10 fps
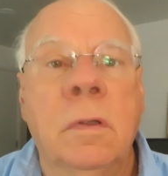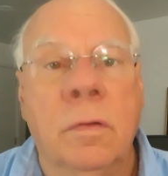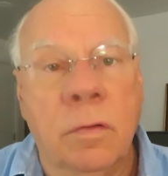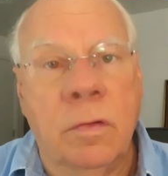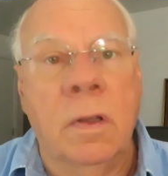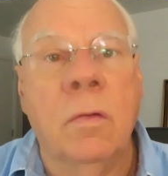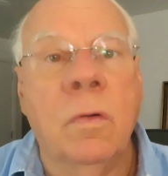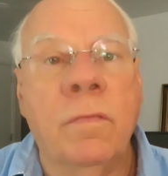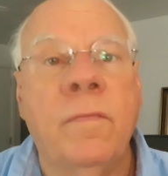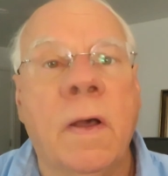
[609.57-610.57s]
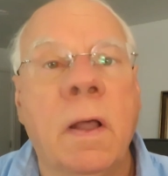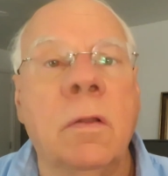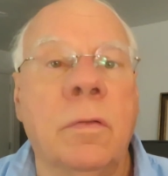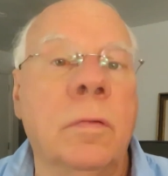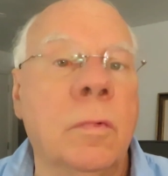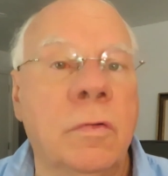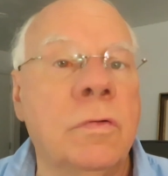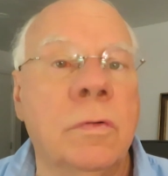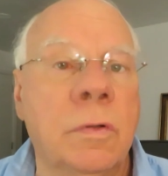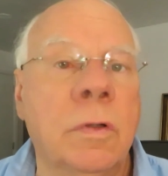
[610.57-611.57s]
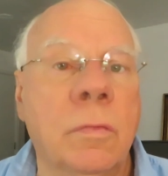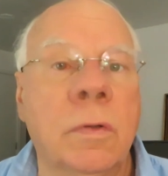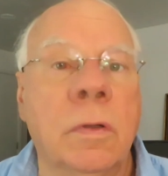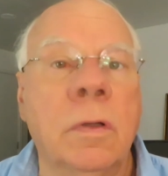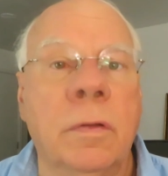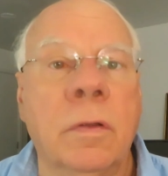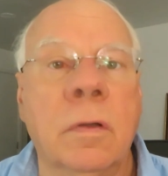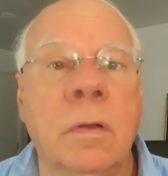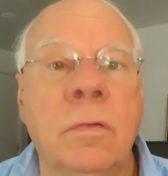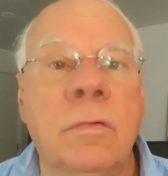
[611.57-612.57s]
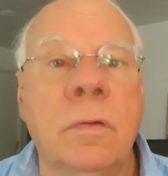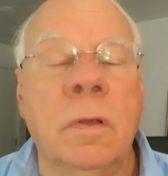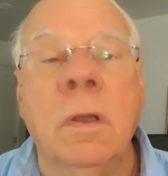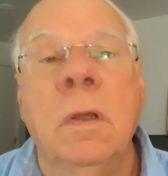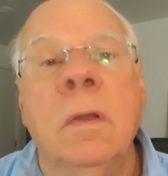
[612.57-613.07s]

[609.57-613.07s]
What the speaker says: that they will follow the majority will in the country.